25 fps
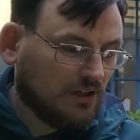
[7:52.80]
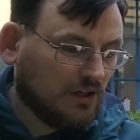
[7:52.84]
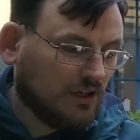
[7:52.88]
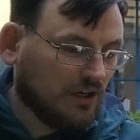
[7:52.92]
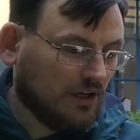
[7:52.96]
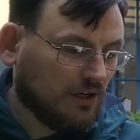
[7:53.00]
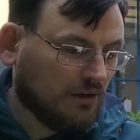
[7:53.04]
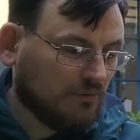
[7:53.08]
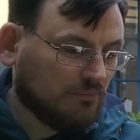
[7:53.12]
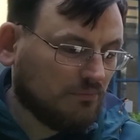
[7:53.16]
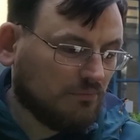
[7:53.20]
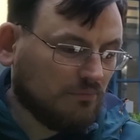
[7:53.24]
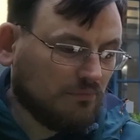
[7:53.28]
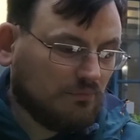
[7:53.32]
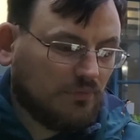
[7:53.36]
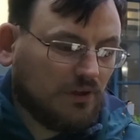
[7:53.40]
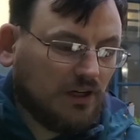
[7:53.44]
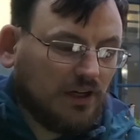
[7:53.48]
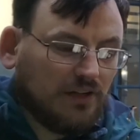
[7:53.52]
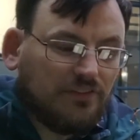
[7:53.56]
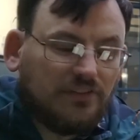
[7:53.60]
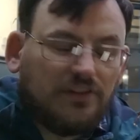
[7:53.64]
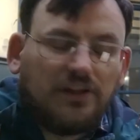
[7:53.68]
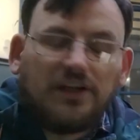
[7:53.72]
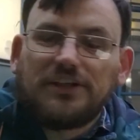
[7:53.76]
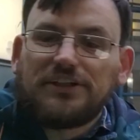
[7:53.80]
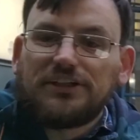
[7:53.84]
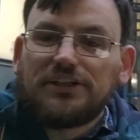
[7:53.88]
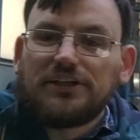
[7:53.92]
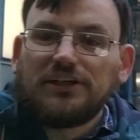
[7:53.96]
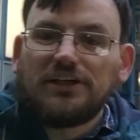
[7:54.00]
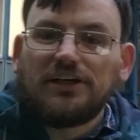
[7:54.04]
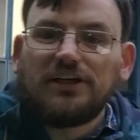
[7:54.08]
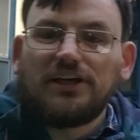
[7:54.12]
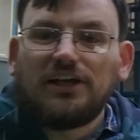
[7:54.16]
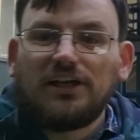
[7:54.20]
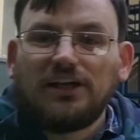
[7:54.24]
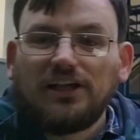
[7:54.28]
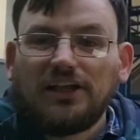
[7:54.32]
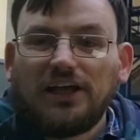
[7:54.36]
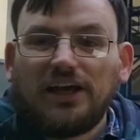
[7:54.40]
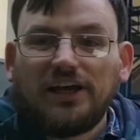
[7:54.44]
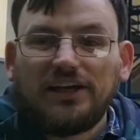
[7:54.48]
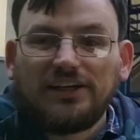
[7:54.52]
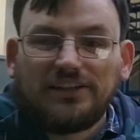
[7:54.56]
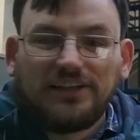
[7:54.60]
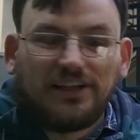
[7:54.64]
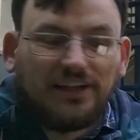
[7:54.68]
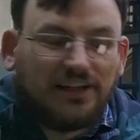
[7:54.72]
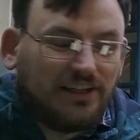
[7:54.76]
And this year,
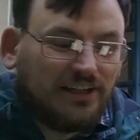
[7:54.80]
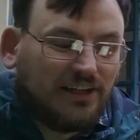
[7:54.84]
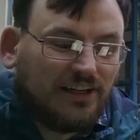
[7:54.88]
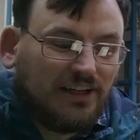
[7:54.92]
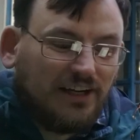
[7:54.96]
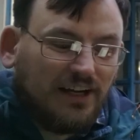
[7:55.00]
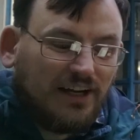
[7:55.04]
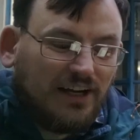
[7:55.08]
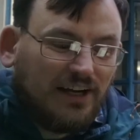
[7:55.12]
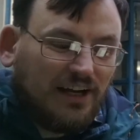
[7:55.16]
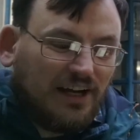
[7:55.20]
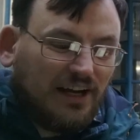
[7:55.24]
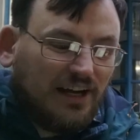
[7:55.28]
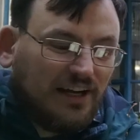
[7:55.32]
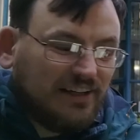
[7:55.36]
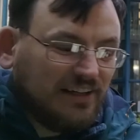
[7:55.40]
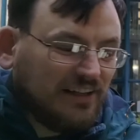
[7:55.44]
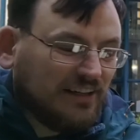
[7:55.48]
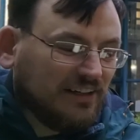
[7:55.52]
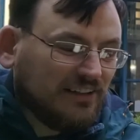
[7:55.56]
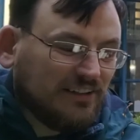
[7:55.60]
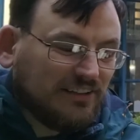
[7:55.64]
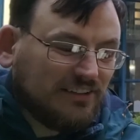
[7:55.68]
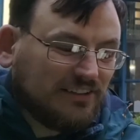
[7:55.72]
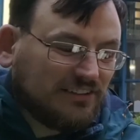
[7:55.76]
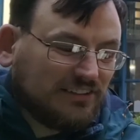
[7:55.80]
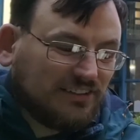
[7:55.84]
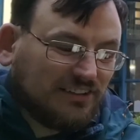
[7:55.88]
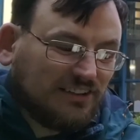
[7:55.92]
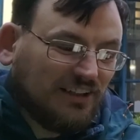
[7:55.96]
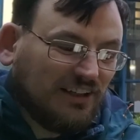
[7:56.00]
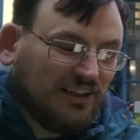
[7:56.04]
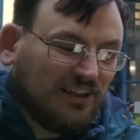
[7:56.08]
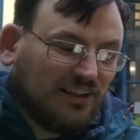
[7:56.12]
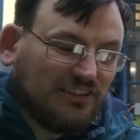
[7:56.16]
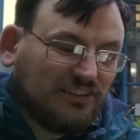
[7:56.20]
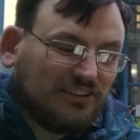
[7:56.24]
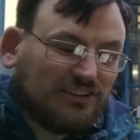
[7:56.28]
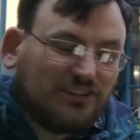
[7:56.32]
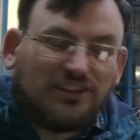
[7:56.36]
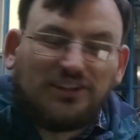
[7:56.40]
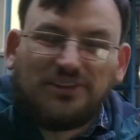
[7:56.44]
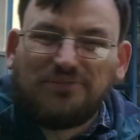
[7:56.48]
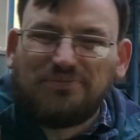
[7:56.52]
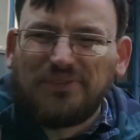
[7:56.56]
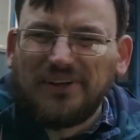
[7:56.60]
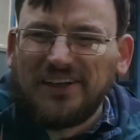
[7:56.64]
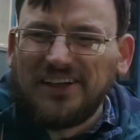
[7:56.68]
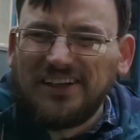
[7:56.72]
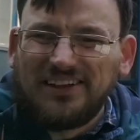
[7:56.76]
yeah, AI's
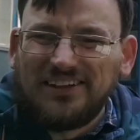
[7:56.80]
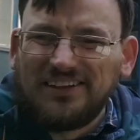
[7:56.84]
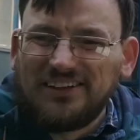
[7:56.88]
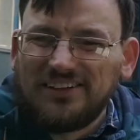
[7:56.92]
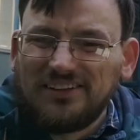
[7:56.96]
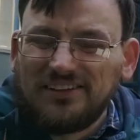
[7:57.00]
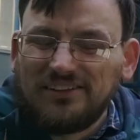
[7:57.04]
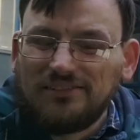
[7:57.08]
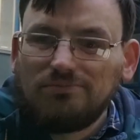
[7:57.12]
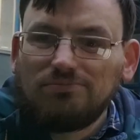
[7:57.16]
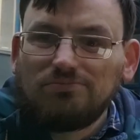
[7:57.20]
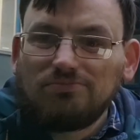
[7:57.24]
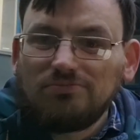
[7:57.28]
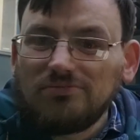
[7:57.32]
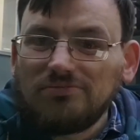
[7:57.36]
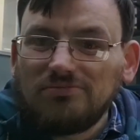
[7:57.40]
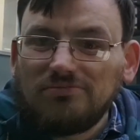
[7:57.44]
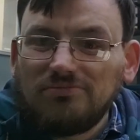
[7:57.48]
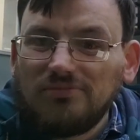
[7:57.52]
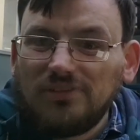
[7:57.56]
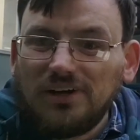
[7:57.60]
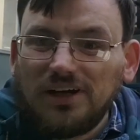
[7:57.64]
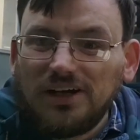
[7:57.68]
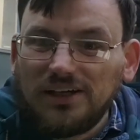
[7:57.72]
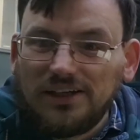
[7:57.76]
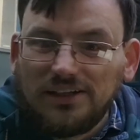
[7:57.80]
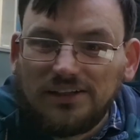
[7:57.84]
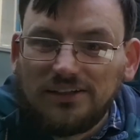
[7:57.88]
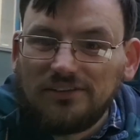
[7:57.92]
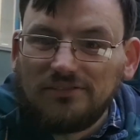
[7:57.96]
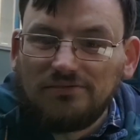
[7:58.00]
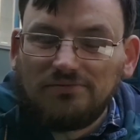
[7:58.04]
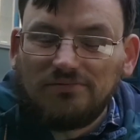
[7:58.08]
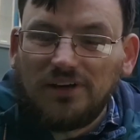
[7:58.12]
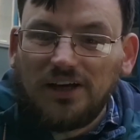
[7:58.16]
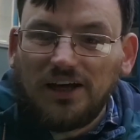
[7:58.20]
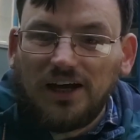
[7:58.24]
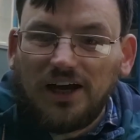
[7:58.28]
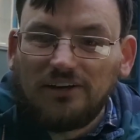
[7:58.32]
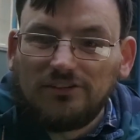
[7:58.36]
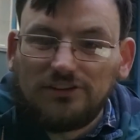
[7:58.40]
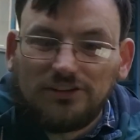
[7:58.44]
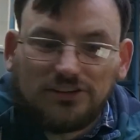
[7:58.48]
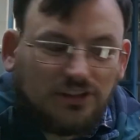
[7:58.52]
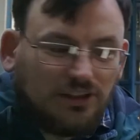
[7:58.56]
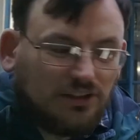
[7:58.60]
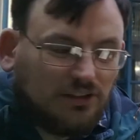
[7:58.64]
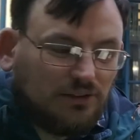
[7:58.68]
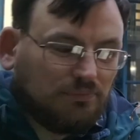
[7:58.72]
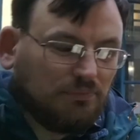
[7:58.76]
largely been in
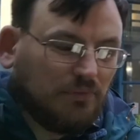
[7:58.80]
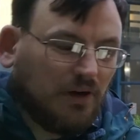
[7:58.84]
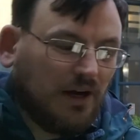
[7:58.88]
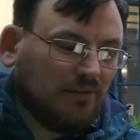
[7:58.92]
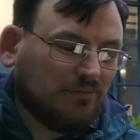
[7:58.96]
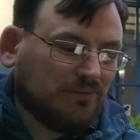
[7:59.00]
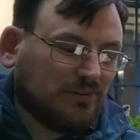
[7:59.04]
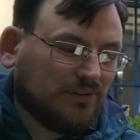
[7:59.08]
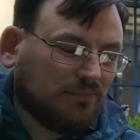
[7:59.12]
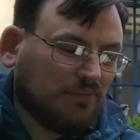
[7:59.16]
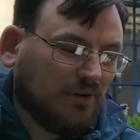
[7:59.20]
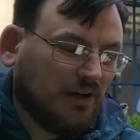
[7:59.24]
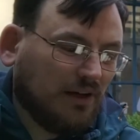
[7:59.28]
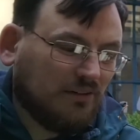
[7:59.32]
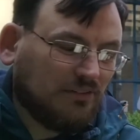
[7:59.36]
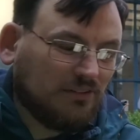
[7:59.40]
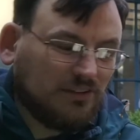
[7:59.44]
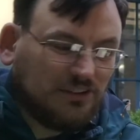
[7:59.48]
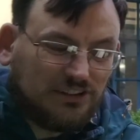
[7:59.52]
outside of maps about